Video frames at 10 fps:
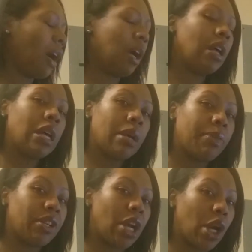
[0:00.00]
Uh,
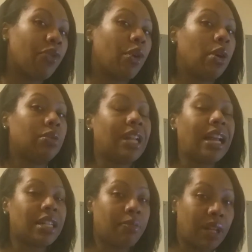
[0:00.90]
be careful
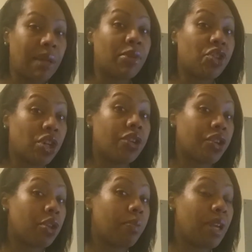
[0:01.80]
not to blame and
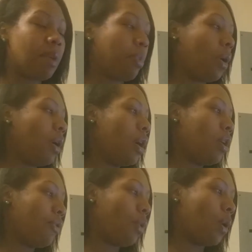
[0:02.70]
judge other people
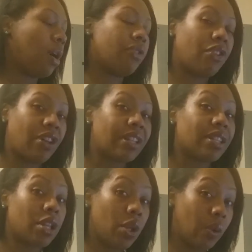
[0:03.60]
for the
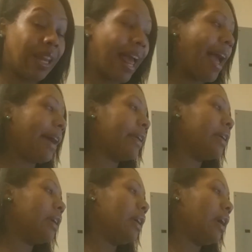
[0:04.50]
things that you
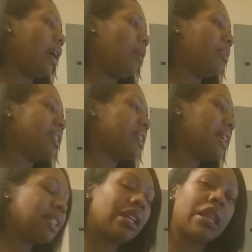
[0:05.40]
lack. Um, it's
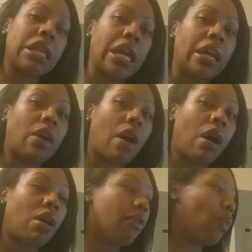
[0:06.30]
easy to think
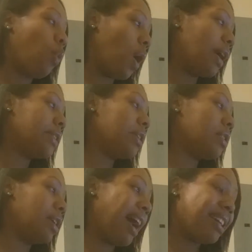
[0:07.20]
of what
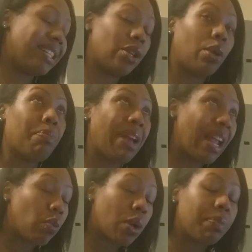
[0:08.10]
the ideal
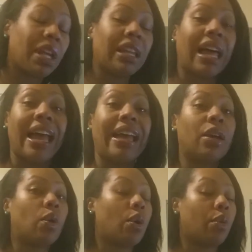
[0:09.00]
mate would be
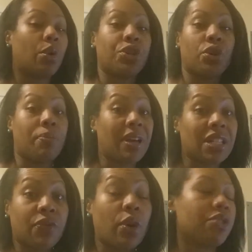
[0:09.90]
like or what your
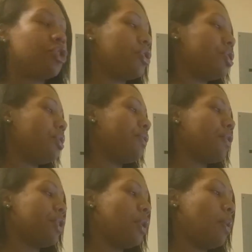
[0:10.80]
best friend should do
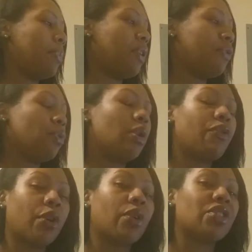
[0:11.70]
for you, but you
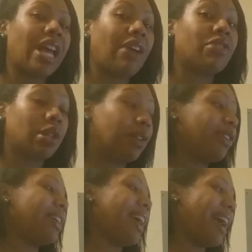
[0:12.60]
first have to look